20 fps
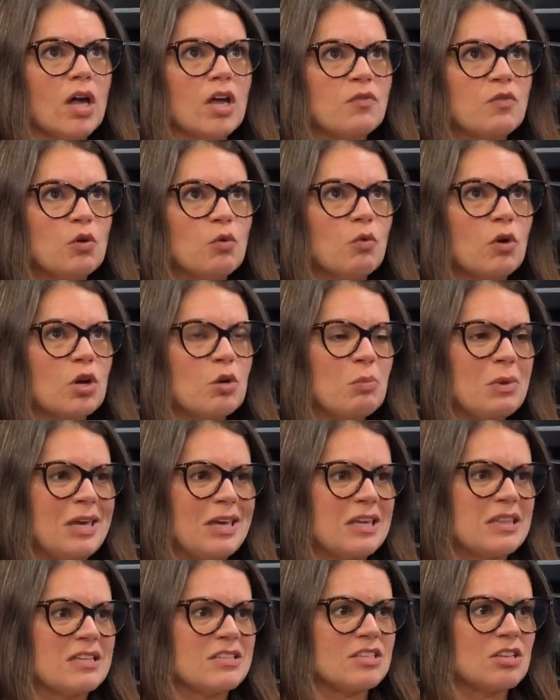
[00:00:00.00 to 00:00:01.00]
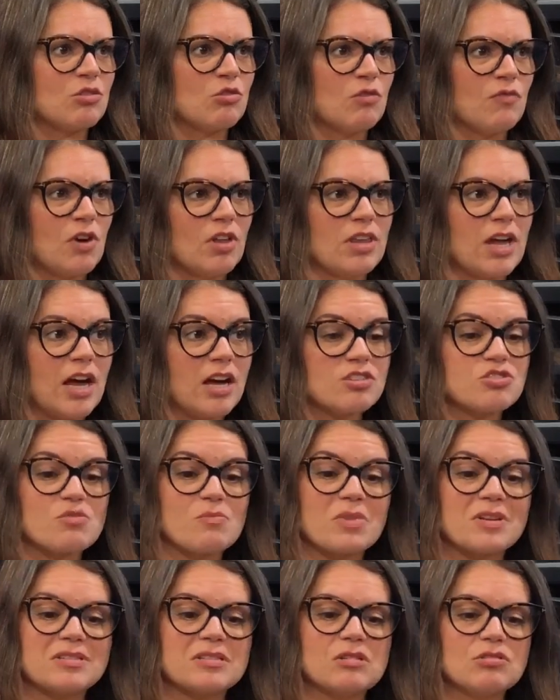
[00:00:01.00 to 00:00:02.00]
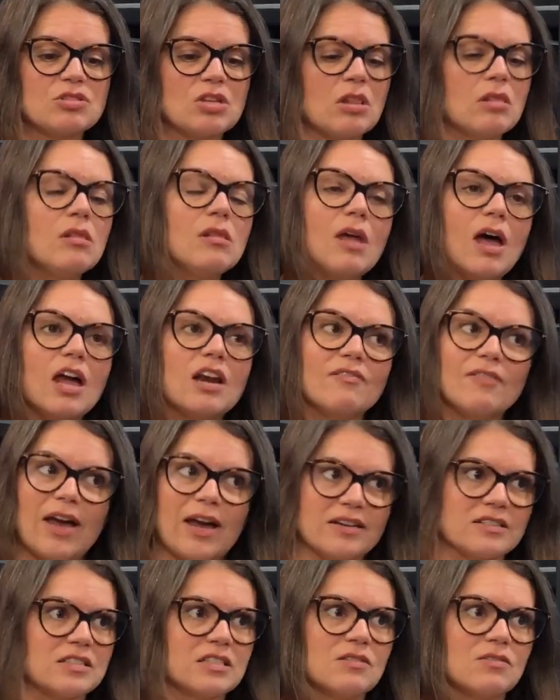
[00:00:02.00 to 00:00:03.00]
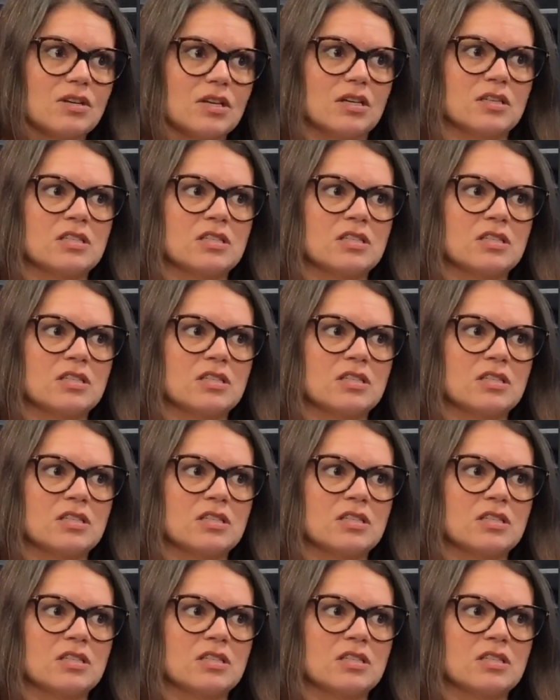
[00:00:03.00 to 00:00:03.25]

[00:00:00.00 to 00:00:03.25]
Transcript: If you want to be in the center of all the action, because there's a lot of activities